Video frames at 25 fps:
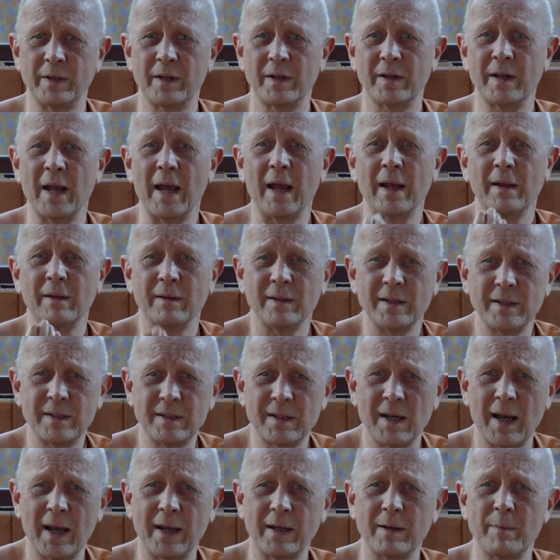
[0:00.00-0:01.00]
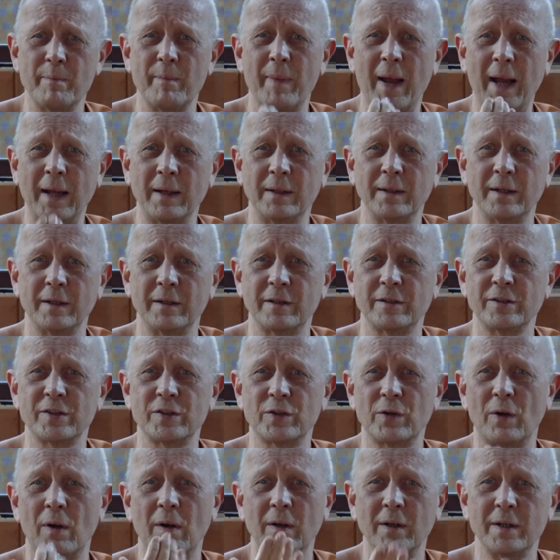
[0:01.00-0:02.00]
The, it's like a magnet. The
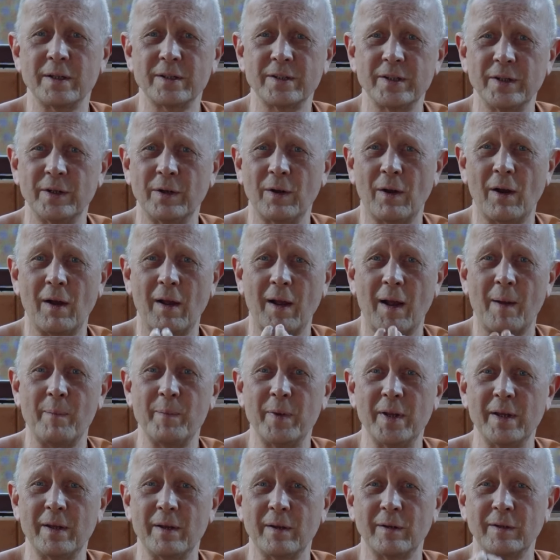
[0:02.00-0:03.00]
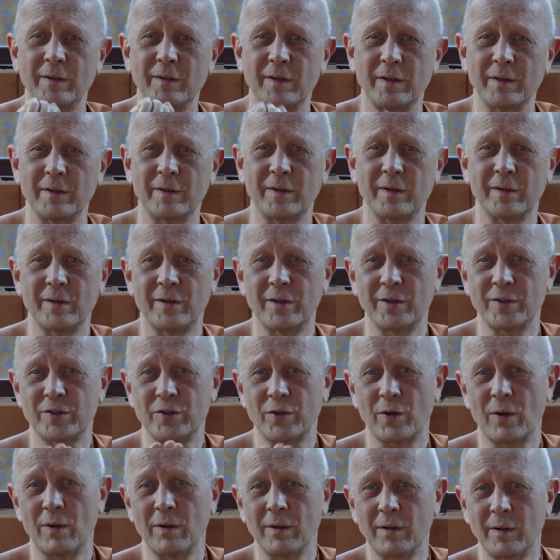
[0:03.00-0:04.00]
strongest, you know, I mean, the, the, the, the
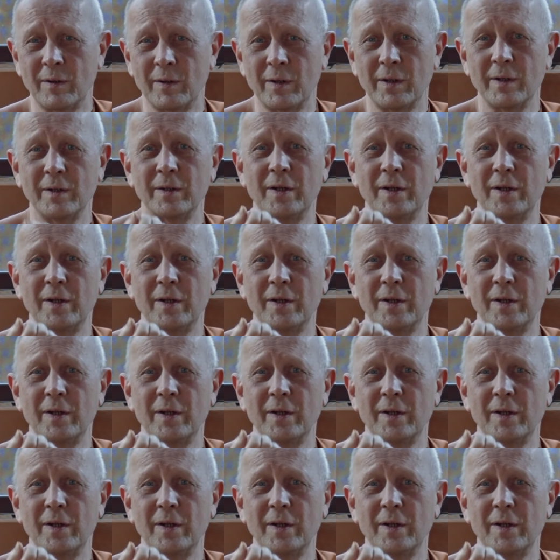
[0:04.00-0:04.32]
stronger,